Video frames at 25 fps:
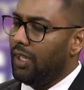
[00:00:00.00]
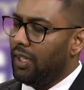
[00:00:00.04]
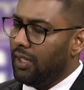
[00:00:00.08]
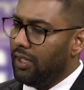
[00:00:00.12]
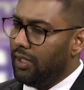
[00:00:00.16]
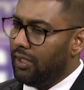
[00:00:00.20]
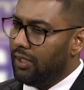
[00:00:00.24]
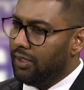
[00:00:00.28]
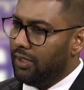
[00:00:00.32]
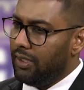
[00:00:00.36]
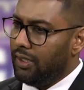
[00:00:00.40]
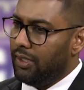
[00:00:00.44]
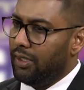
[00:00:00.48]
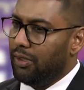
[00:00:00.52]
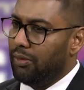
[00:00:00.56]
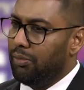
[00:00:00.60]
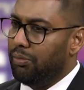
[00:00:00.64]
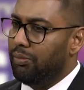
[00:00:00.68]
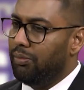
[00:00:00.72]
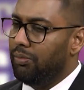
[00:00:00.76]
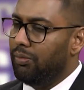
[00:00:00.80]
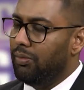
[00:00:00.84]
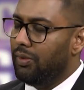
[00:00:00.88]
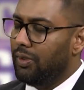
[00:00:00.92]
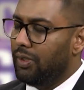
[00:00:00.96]
The
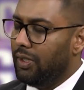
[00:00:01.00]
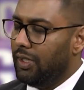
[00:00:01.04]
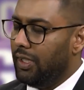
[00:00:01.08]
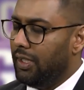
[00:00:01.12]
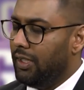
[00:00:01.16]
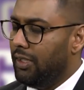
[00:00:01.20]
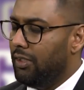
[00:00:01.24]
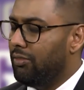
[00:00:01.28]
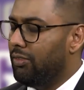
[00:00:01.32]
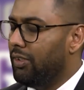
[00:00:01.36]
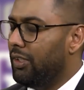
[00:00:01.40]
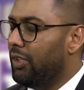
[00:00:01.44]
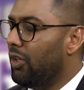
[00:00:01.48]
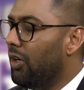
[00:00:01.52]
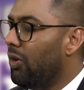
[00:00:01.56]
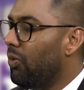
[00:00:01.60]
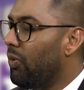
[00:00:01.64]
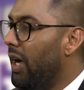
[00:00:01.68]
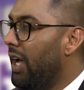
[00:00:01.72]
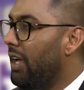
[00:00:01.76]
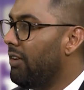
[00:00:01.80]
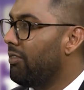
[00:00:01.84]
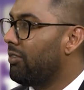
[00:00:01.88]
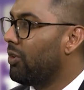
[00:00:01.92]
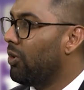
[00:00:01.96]
individual
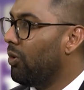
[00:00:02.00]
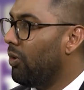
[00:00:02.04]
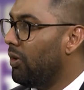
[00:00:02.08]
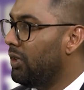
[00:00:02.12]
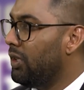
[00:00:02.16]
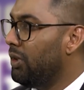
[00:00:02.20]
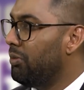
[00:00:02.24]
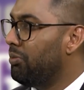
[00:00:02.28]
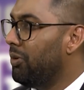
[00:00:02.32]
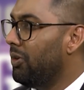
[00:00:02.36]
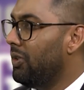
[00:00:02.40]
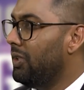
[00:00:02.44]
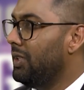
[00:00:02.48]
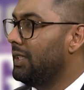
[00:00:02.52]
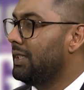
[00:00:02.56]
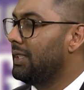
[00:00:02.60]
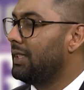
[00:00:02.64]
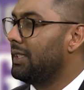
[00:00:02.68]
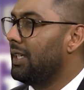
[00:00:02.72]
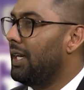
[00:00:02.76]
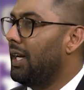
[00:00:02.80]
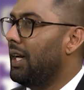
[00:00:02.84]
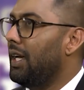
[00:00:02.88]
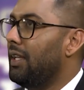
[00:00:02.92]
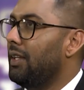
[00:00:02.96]
wife called the police,
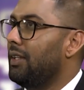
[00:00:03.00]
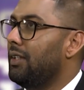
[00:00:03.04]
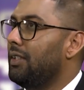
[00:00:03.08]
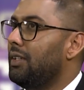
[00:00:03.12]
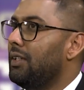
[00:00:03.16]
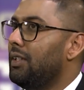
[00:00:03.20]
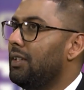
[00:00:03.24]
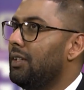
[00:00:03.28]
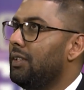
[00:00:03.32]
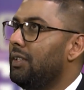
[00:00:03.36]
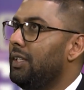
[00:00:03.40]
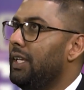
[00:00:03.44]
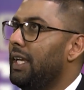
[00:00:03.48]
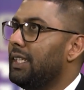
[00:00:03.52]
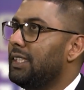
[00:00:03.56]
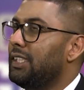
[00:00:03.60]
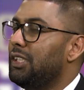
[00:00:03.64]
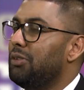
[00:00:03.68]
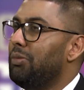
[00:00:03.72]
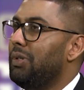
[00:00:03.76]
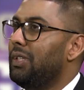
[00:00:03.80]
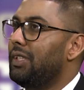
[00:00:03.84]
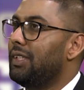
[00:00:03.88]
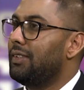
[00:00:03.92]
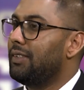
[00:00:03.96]
and the
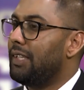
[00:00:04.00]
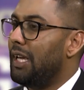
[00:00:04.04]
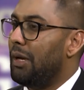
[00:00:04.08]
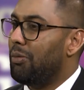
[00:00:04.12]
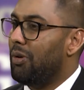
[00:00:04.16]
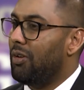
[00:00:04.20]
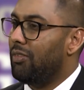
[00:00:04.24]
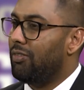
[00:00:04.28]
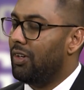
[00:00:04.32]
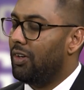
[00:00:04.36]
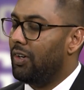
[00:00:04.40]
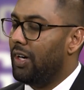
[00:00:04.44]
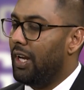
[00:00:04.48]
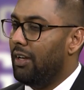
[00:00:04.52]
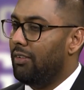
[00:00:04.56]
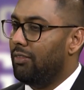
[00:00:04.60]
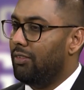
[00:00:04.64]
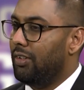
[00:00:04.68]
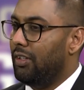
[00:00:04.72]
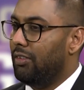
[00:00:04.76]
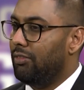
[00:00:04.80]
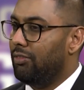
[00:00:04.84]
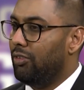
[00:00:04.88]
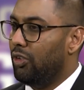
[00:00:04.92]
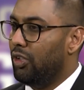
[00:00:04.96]
estimated time of
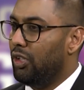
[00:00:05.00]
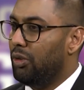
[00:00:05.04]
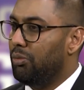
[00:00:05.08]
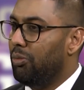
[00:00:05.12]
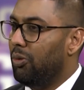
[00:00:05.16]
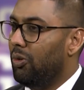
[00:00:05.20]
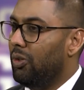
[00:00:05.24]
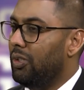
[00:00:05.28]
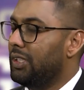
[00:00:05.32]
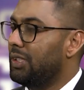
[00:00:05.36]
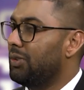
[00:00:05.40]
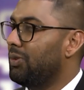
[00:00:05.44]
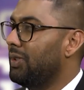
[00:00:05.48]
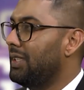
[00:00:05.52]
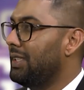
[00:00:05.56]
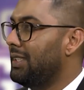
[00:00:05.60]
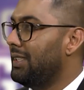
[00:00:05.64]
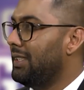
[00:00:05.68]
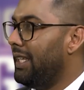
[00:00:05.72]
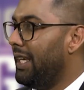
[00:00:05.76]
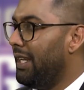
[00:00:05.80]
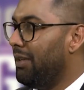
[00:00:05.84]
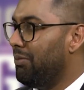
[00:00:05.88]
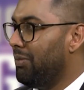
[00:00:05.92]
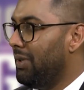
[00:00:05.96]
arrival for the police was
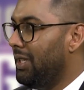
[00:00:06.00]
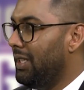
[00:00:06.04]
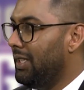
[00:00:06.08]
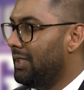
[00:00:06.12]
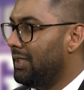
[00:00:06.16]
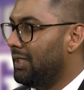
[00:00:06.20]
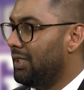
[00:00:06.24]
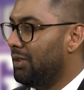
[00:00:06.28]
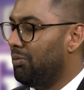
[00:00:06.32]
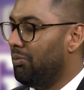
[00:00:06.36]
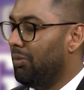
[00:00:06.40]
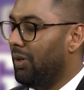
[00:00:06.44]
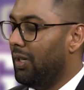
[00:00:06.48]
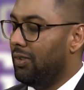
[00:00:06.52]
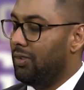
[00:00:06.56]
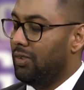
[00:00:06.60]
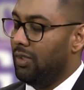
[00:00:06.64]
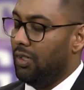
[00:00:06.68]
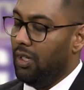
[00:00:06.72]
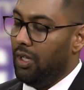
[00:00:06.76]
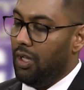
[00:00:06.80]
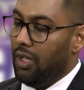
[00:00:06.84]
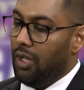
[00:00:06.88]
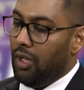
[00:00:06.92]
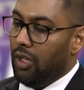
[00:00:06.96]
10 minutes.
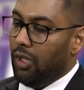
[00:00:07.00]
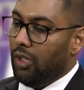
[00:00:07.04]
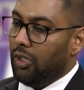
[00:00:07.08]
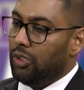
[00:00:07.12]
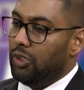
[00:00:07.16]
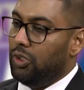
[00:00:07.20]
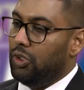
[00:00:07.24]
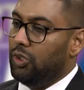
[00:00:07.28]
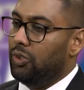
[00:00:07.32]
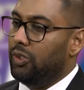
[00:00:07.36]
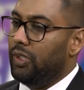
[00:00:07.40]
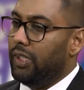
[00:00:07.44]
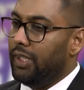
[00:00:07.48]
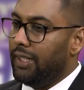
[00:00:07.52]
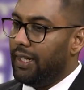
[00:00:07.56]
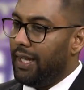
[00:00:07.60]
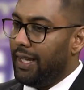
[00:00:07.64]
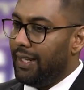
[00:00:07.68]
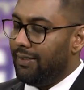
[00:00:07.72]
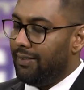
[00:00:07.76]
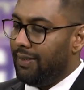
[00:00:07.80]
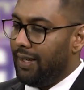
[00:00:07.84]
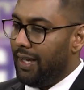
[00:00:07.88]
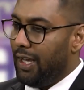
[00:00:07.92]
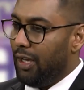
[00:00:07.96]
But during
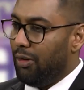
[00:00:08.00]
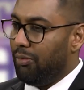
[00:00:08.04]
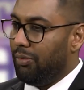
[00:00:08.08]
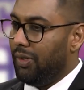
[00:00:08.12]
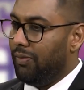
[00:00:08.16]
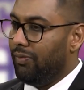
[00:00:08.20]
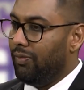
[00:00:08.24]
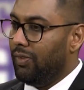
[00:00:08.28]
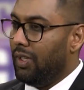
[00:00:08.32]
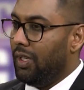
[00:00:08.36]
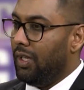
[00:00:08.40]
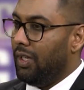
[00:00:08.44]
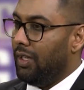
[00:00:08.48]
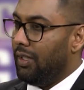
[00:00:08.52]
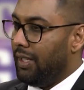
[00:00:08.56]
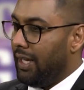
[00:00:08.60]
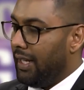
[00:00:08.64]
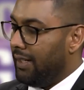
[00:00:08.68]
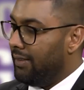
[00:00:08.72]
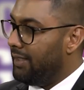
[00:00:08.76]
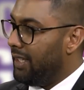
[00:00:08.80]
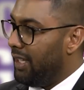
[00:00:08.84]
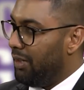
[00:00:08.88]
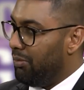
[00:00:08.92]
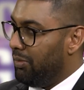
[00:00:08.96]
that time,
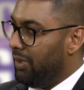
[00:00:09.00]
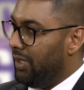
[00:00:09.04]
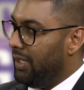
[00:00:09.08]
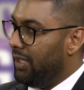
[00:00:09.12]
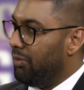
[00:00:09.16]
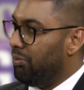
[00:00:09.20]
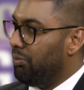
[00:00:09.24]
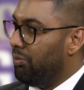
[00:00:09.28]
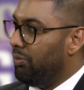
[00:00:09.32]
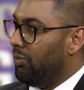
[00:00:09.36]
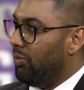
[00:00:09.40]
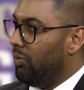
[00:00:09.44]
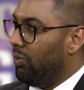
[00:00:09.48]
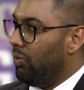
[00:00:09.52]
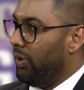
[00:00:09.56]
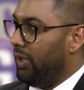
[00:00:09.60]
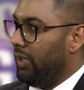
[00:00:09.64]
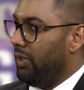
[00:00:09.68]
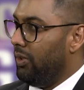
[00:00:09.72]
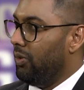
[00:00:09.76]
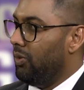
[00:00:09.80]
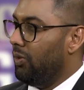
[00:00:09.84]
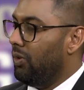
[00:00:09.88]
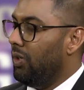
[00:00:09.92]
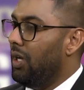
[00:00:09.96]
that 10-minute
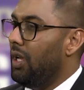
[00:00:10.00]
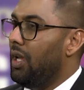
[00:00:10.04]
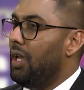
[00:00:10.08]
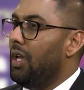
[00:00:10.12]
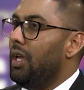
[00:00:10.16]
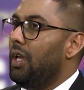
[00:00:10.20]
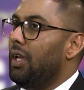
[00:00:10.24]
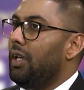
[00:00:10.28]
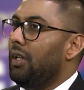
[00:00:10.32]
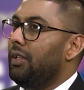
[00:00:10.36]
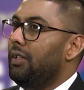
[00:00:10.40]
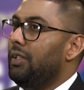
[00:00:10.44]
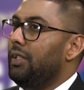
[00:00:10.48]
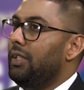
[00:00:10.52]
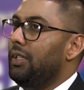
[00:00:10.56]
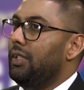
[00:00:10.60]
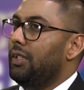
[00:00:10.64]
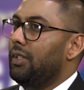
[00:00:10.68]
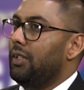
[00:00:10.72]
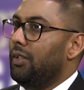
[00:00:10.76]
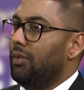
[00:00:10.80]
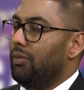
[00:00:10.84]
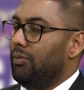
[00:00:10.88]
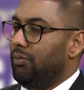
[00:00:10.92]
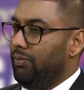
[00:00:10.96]
window,
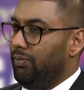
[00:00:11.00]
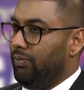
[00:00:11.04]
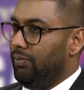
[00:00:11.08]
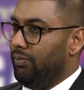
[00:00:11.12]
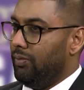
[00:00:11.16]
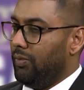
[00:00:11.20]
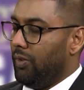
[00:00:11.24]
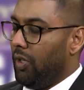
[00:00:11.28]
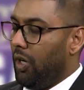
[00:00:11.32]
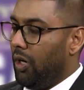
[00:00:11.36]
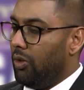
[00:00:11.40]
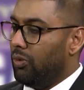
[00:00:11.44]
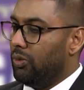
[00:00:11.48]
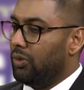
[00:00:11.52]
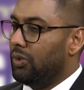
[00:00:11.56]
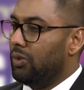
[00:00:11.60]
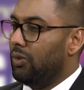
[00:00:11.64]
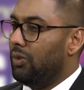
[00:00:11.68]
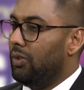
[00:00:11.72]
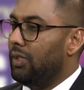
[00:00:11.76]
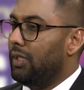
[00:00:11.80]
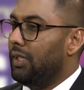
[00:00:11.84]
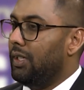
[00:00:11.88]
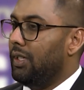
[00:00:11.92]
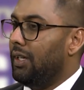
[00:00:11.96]
the
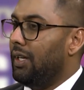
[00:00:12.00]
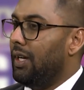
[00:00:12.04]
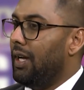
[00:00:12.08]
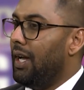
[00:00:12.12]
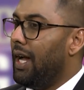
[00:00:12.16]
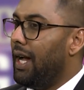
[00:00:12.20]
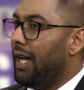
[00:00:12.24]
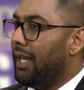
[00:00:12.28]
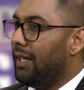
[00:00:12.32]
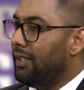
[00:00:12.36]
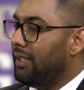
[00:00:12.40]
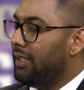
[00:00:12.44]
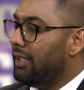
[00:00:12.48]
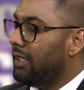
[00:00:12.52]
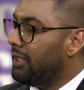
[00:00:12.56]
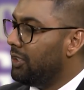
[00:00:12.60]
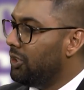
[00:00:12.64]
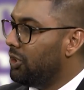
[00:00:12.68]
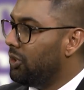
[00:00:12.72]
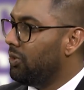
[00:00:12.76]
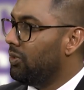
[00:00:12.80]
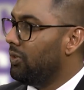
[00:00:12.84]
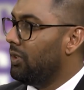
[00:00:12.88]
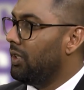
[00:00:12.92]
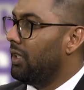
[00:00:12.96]
householder had the
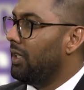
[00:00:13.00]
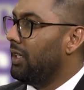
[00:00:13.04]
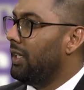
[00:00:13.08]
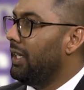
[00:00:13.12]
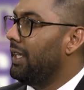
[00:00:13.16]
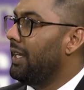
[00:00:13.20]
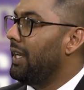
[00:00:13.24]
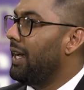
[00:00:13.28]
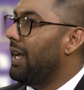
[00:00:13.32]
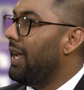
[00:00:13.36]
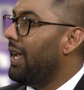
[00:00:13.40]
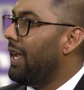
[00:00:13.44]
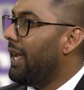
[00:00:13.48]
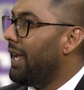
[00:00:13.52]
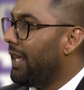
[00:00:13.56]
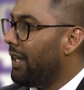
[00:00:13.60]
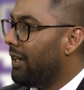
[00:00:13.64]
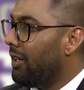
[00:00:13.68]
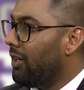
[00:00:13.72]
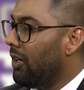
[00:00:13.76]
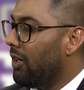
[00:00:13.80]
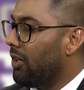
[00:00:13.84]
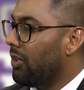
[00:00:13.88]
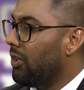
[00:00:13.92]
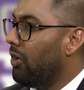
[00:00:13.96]
intruder in a
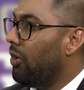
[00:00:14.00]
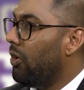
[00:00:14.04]
headlock